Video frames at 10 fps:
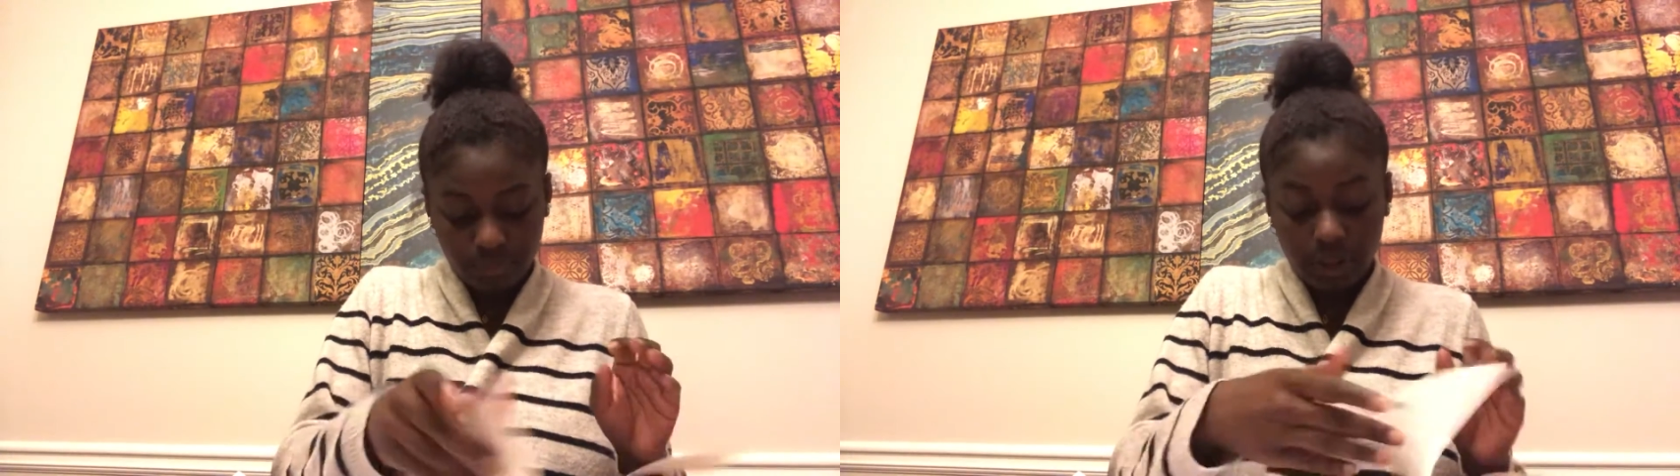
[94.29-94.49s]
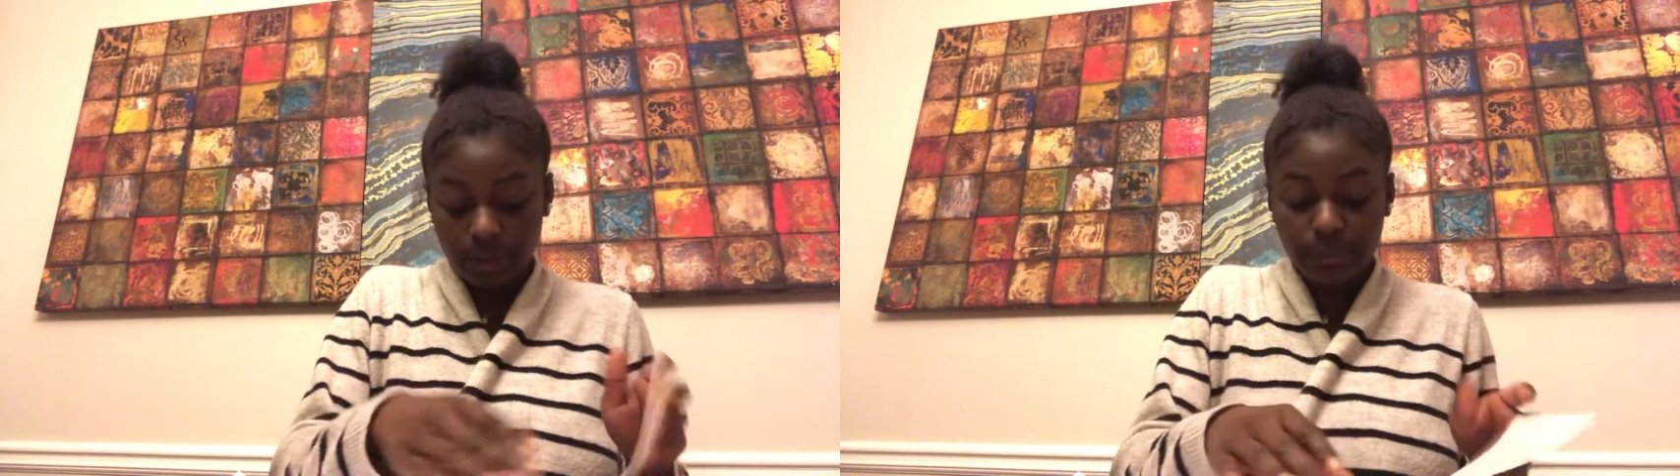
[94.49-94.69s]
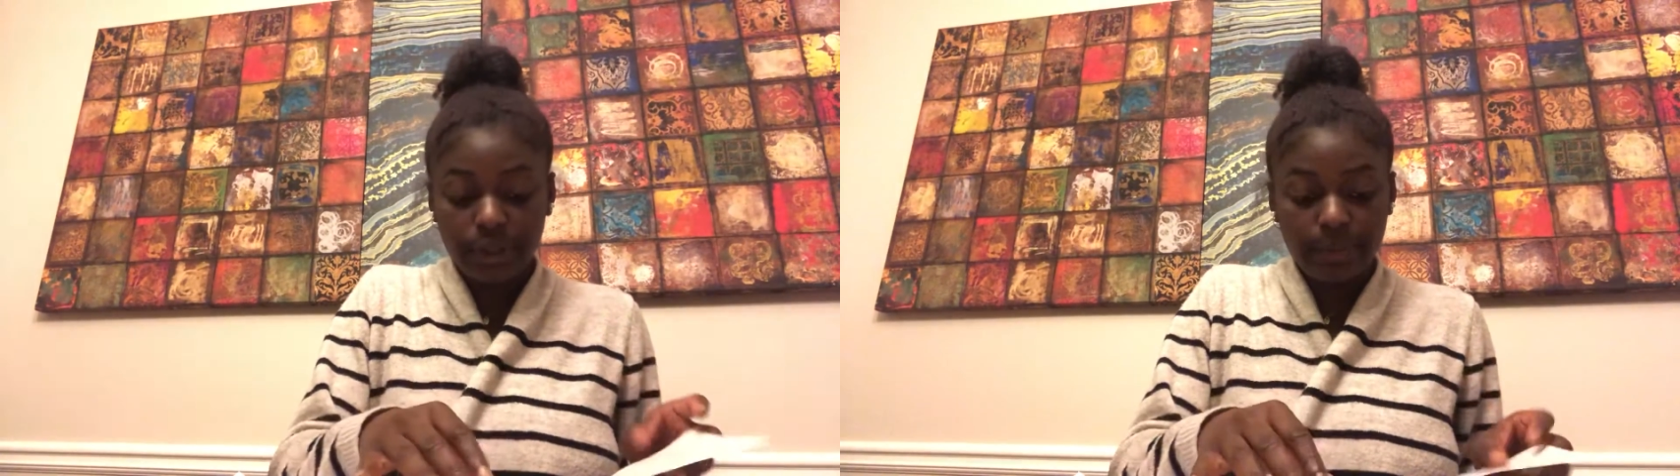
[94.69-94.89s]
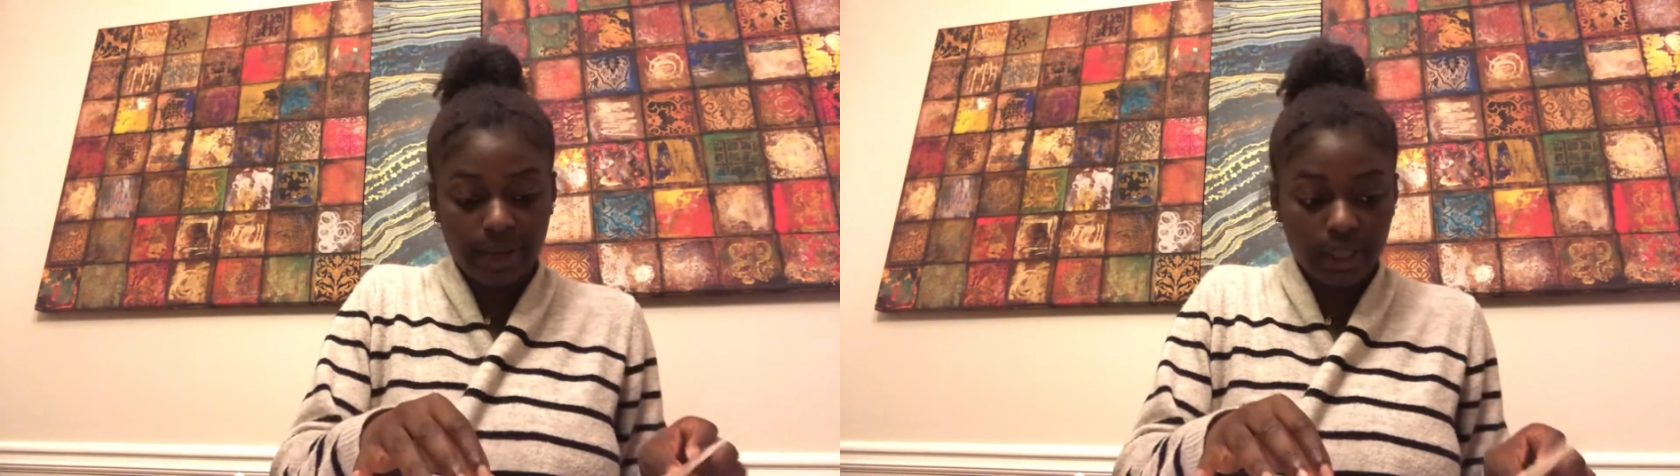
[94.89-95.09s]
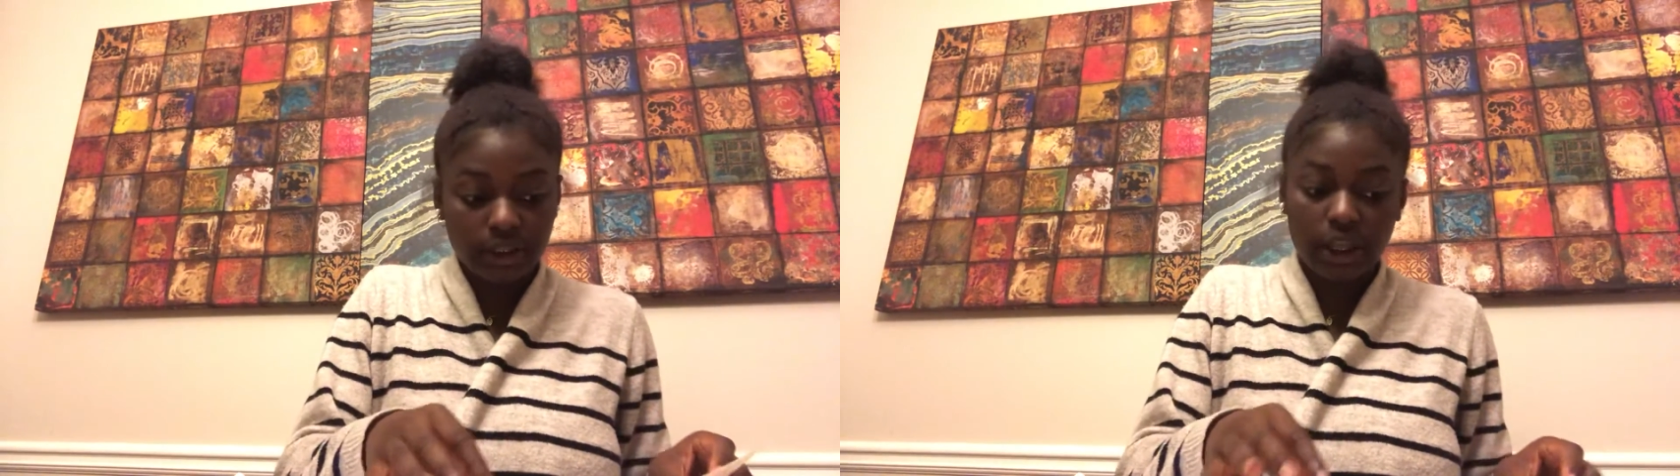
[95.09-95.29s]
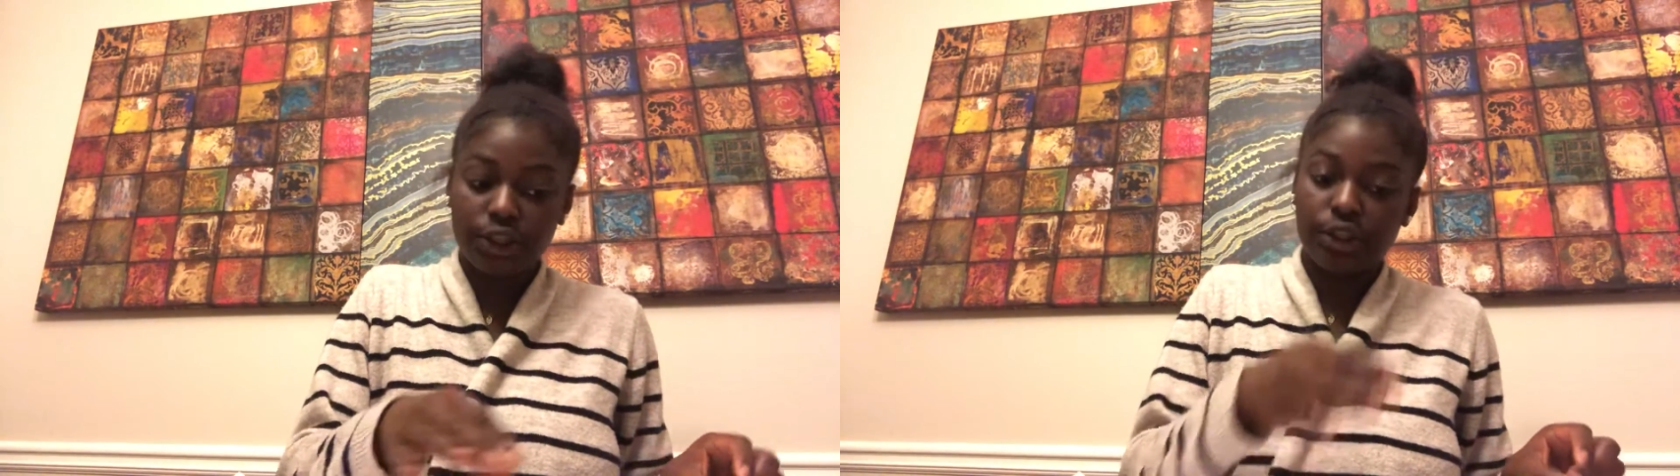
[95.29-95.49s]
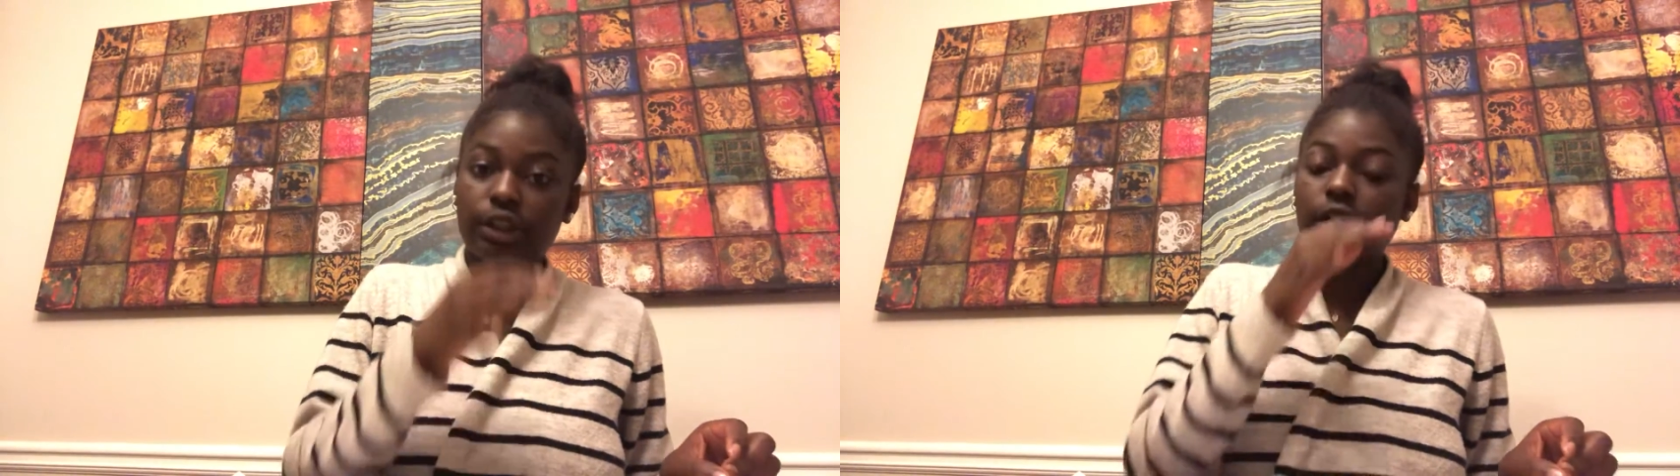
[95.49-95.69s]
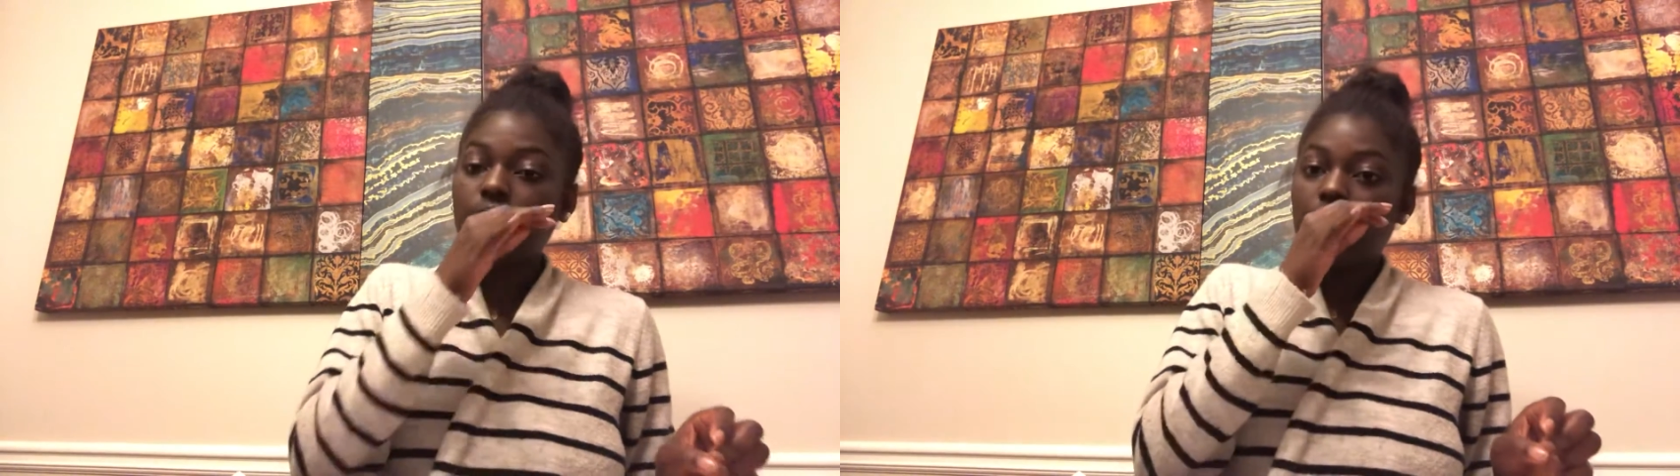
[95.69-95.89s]
Liberty Paint
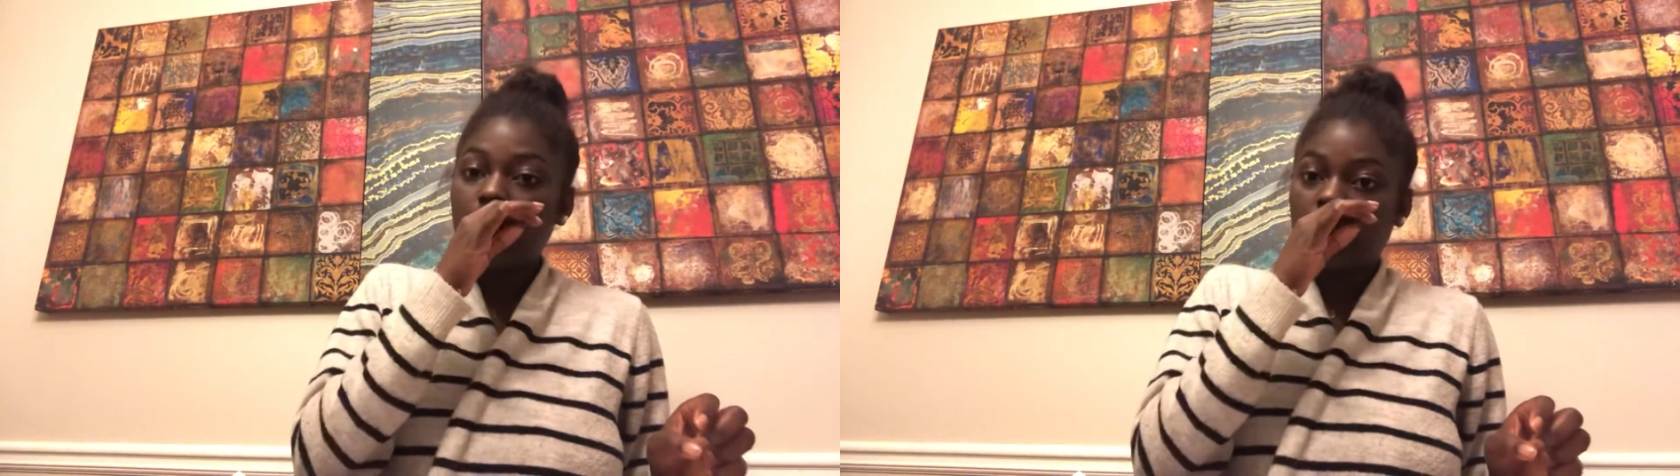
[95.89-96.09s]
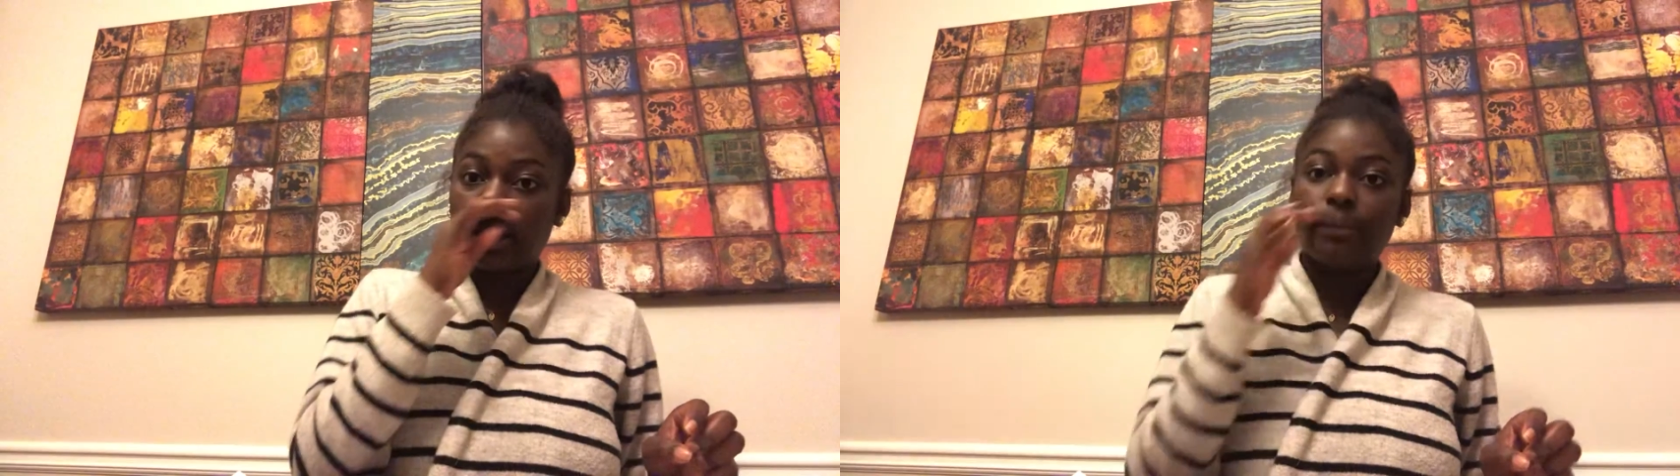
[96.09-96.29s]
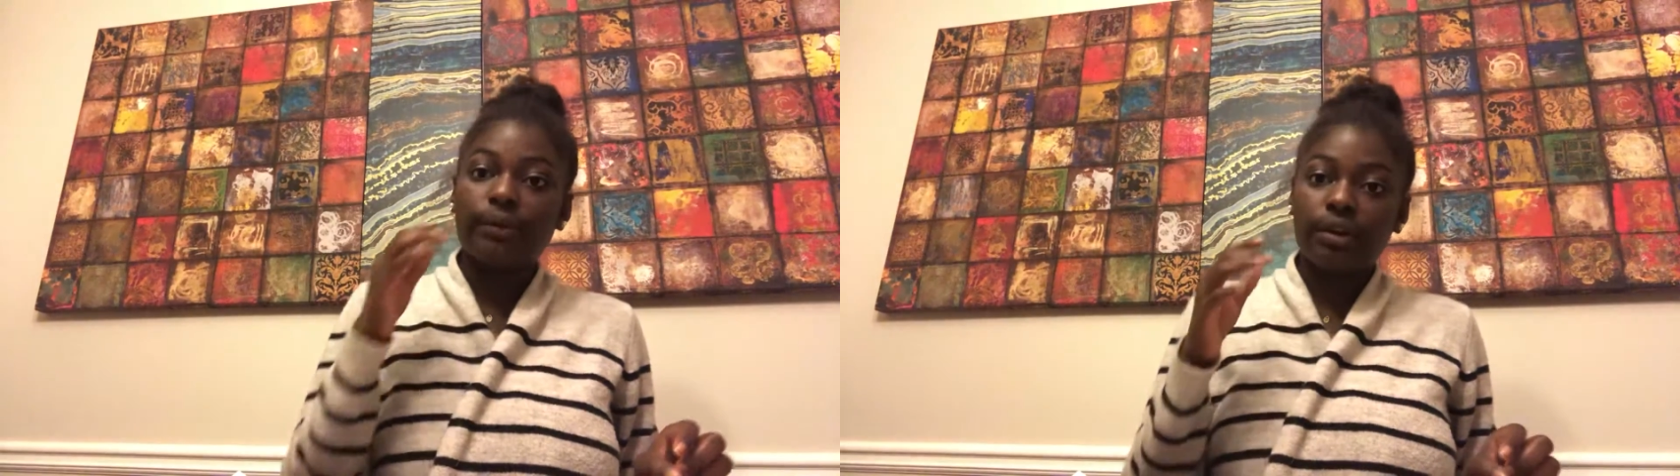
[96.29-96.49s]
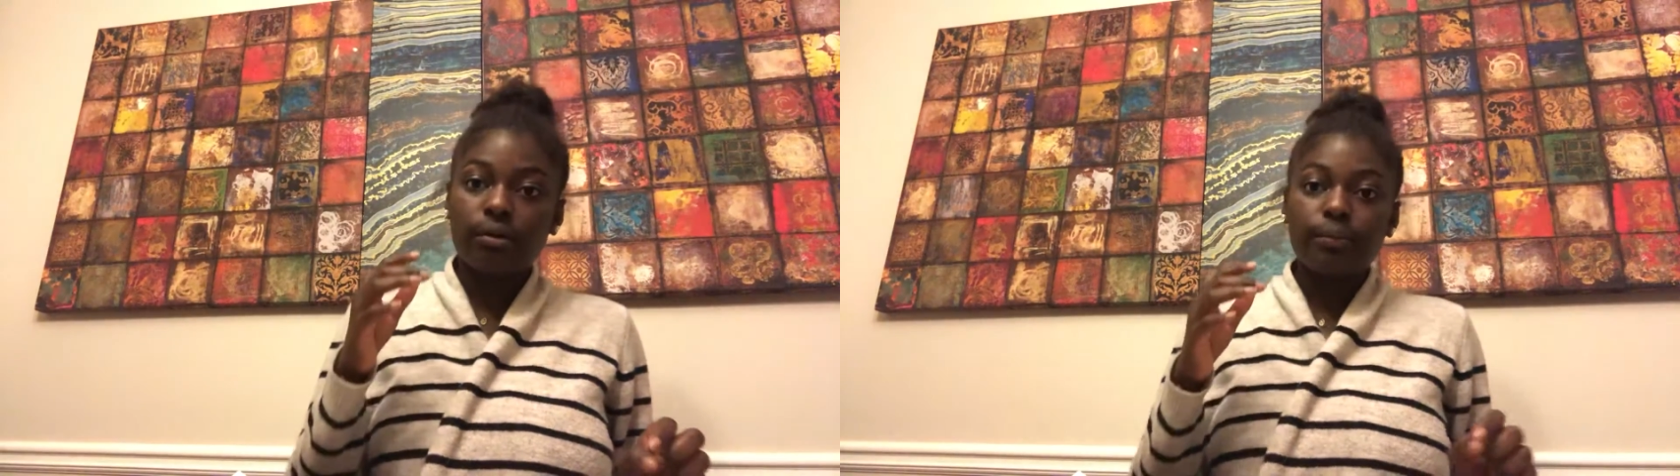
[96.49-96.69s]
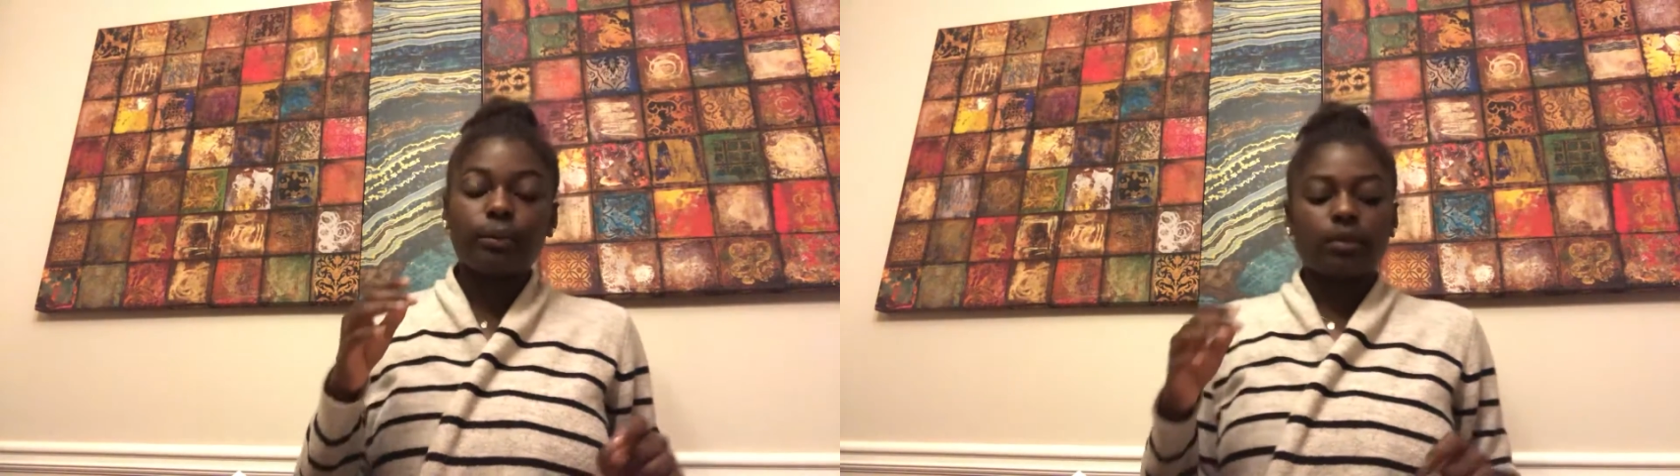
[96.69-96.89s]
under Kimbrough.